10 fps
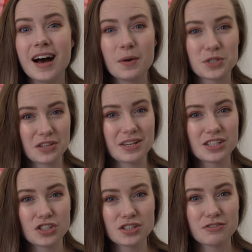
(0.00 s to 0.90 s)
which I think
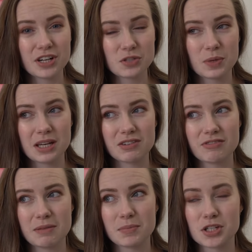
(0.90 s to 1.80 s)
is just the first week of
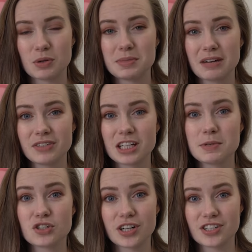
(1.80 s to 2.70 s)
November, so I'm definitely going
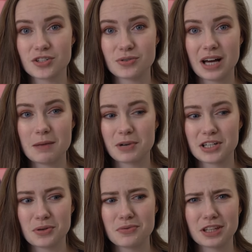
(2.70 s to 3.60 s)
to be trying to do that, but
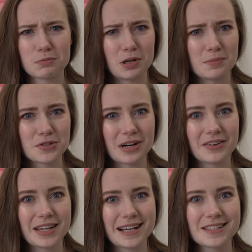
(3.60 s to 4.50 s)
I don't think the prompts are
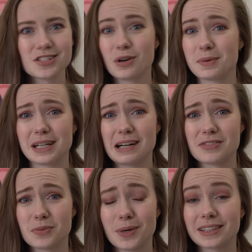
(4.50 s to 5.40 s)
out yet, so I'm going to have
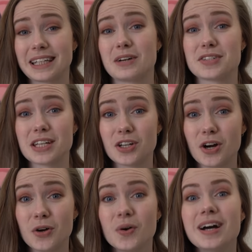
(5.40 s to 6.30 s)
to work that out as I
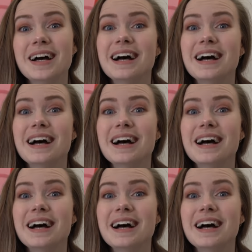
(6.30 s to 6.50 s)
go.